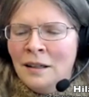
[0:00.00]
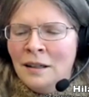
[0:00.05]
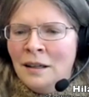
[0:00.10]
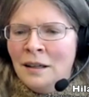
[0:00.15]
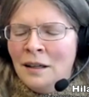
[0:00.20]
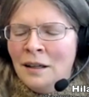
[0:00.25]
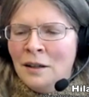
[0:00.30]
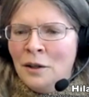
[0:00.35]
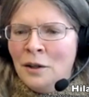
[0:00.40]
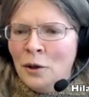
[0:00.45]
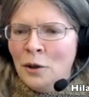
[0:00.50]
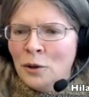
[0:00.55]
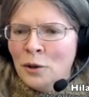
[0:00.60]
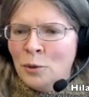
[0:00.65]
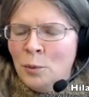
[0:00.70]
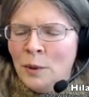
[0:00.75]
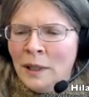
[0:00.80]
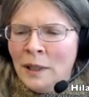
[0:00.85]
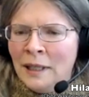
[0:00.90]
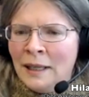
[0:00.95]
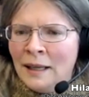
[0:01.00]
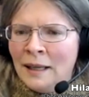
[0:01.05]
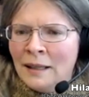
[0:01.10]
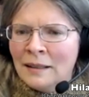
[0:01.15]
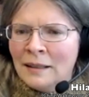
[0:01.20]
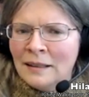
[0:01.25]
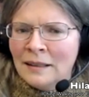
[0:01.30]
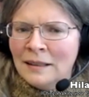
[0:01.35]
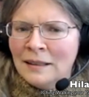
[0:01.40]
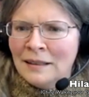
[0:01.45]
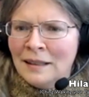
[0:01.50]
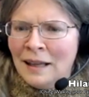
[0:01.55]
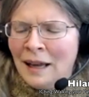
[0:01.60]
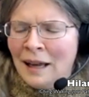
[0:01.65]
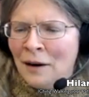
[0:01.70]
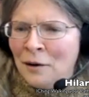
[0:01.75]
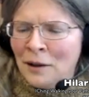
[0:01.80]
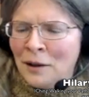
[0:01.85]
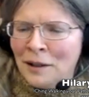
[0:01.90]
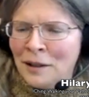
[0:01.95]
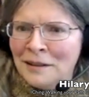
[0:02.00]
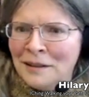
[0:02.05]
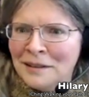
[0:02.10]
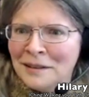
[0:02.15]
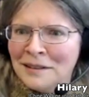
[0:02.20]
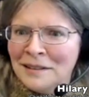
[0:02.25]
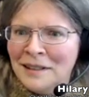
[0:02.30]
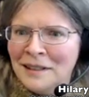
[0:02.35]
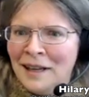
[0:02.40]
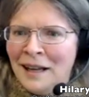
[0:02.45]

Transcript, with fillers: not being arrogant.